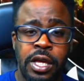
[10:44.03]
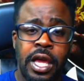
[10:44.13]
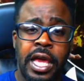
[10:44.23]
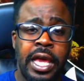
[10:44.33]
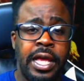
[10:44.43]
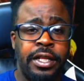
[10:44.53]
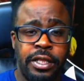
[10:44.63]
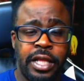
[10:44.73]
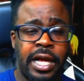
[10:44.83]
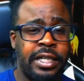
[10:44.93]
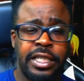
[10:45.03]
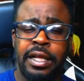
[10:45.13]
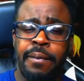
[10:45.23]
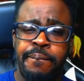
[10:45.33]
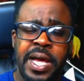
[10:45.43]
And like I said, the
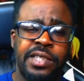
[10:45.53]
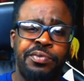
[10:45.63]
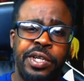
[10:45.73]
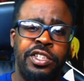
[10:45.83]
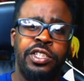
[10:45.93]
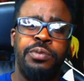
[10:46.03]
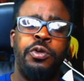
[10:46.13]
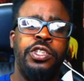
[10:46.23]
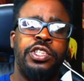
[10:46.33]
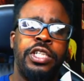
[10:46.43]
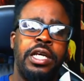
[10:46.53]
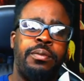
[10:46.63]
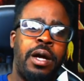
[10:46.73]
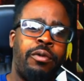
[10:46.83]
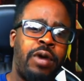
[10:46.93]
best way you can support this channel
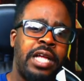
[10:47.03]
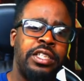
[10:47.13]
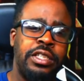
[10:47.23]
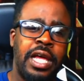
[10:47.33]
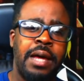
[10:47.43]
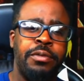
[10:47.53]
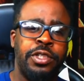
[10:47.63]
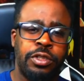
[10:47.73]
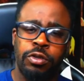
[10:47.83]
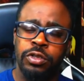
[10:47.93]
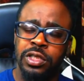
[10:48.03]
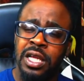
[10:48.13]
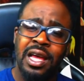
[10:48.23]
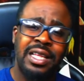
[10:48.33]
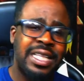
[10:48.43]
by watching the episodes,
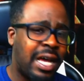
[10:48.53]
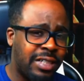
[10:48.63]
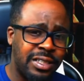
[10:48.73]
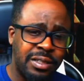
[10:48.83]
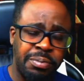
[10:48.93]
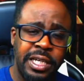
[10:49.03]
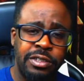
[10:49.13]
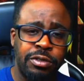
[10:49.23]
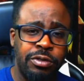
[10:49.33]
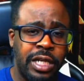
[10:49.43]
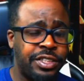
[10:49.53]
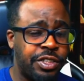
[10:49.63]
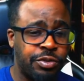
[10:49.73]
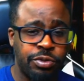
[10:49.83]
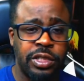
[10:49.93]
allowing it to play through. That
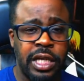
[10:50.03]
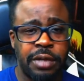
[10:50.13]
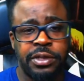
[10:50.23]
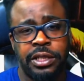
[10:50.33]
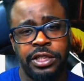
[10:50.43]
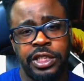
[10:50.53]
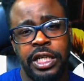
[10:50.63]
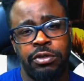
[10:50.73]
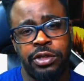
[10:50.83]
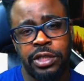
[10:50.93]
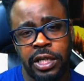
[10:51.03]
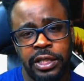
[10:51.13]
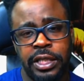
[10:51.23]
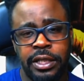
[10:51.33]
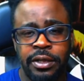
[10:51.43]
just really helps out the channel a ton.
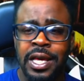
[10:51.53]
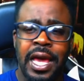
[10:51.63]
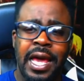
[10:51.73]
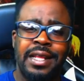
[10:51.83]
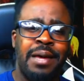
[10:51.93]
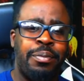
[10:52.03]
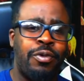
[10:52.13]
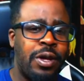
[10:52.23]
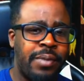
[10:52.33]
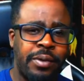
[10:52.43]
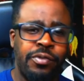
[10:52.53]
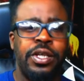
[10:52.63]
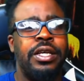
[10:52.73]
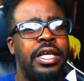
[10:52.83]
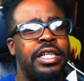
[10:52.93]
And at that point, maybe we
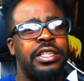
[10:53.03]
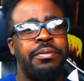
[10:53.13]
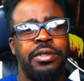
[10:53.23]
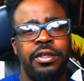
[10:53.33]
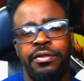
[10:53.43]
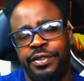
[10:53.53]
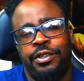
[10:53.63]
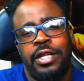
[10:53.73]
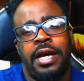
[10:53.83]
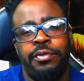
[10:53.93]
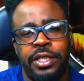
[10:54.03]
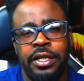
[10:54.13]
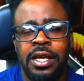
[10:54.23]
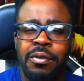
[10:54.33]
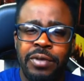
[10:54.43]
can get something and feel like we,
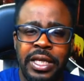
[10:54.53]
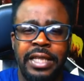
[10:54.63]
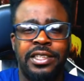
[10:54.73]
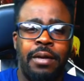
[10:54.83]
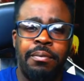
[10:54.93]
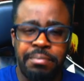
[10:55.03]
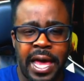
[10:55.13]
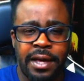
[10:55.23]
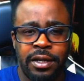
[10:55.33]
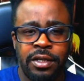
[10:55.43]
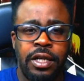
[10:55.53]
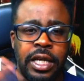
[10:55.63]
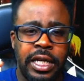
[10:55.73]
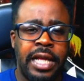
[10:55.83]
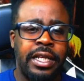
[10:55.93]
we get something back.
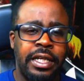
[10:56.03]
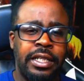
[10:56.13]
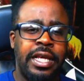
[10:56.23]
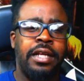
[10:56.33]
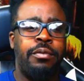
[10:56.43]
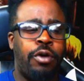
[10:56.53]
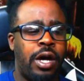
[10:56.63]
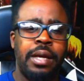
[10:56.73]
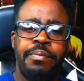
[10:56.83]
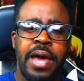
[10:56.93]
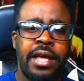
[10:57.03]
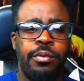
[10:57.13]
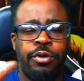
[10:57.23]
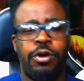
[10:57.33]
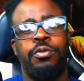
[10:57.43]
And at the end of the day, the more I get back, the
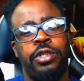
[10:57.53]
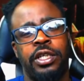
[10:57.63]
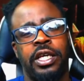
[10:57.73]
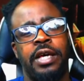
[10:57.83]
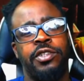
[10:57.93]
more I'm going to get.